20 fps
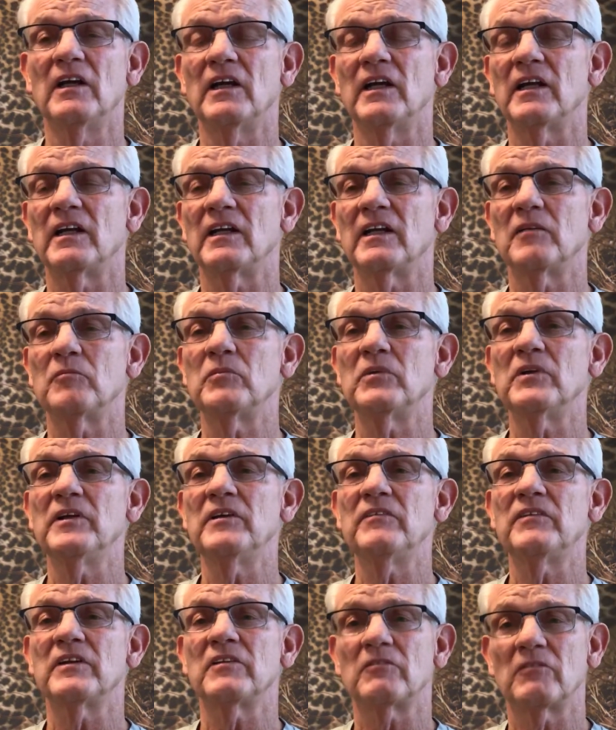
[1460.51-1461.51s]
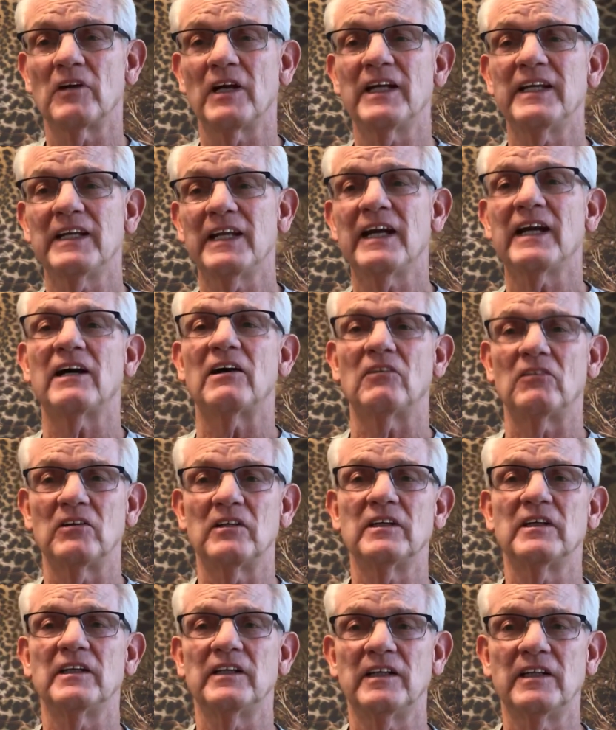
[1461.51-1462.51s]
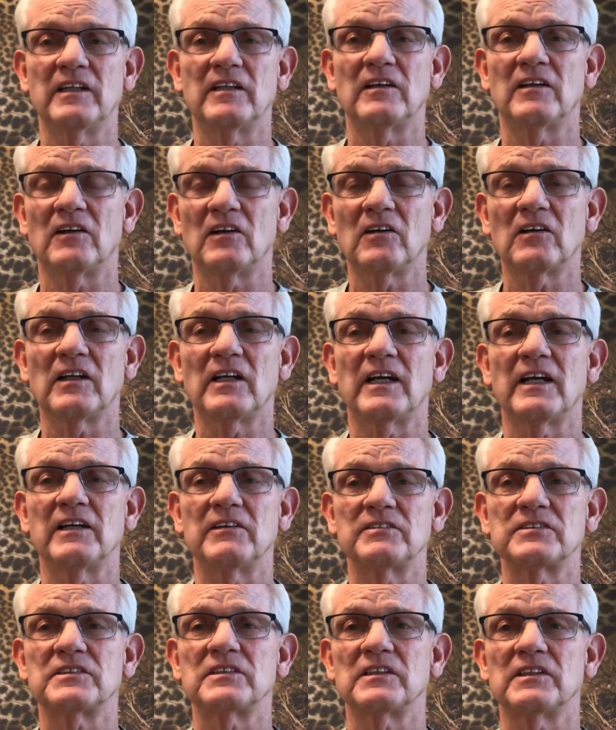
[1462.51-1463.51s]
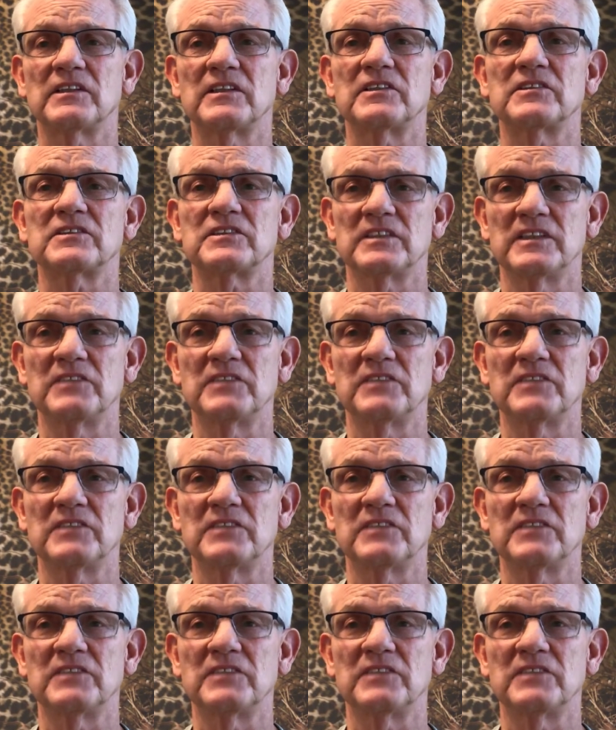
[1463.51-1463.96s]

And I believe that right now in our lives,